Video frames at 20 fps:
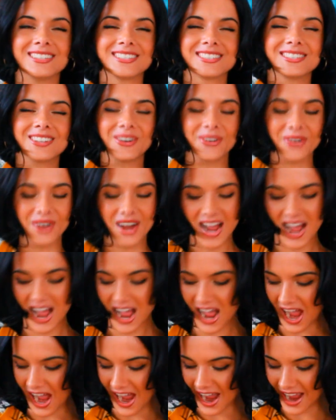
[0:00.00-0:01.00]
So
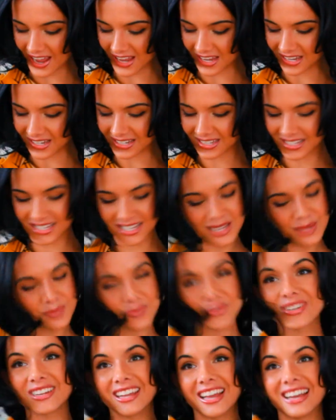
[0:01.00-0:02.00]
I
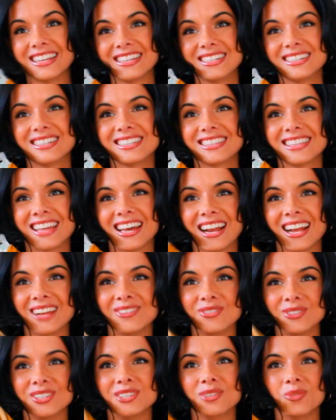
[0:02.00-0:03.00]
keep forgetting that I
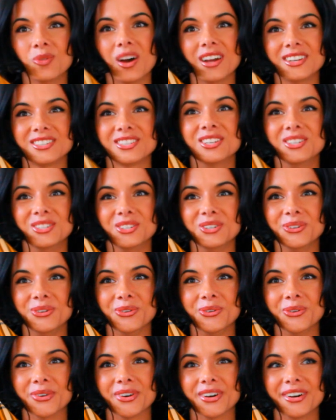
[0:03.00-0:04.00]
really want to
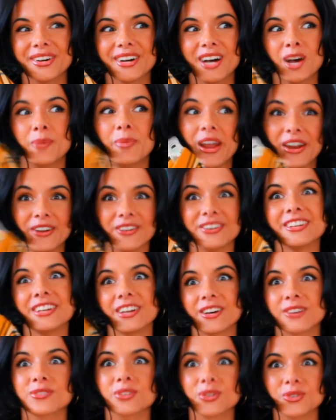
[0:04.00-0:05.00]
do a
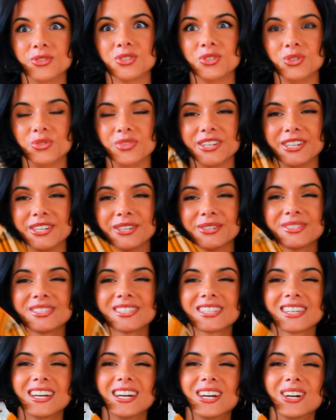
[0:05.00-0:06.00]
parody of those two
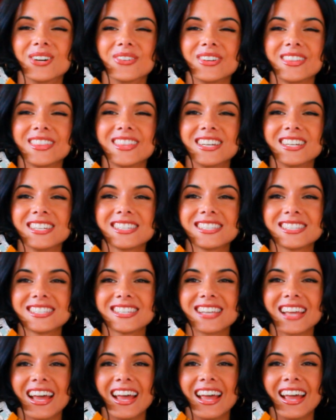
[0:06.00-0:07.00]
videos with
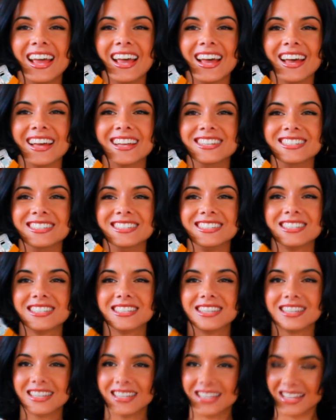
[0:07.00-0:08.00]
this. And
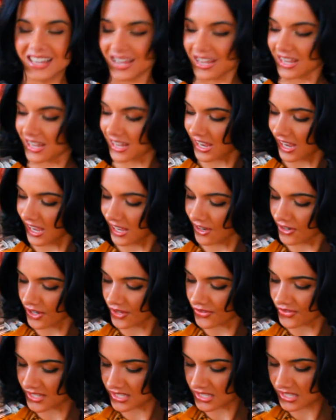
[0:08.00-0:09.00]
I don't
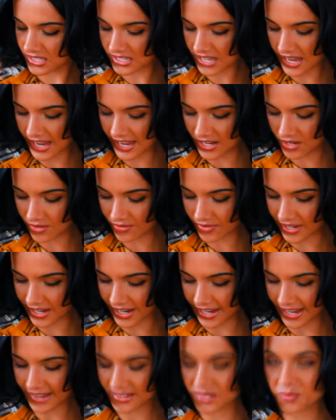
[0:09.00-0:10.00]
know, this is kind of,
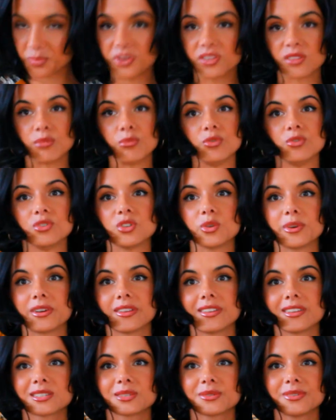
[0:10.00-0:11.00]
I have to be in the mood to
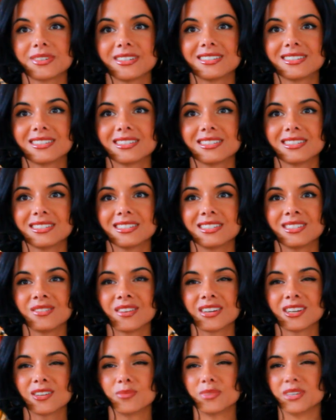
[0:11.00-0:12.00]
wear this one,
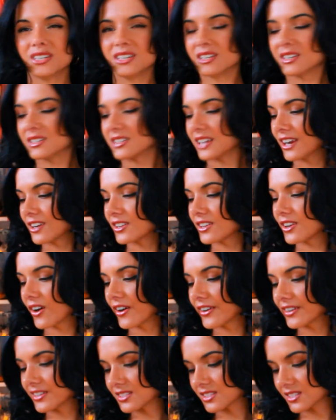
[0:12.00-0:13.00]
if I can be entirely
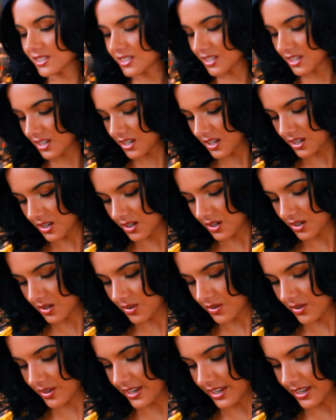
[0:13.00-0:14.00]
honest.
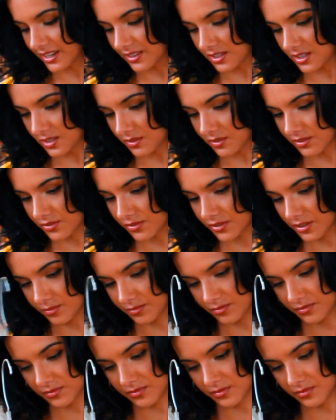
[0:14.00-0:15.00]
Where did I get this one
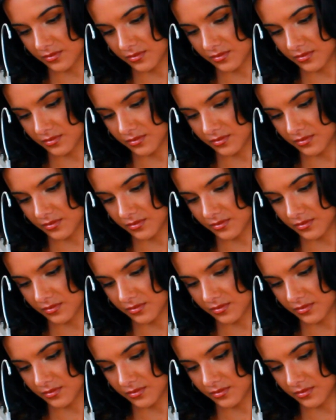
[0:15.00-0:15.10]
from?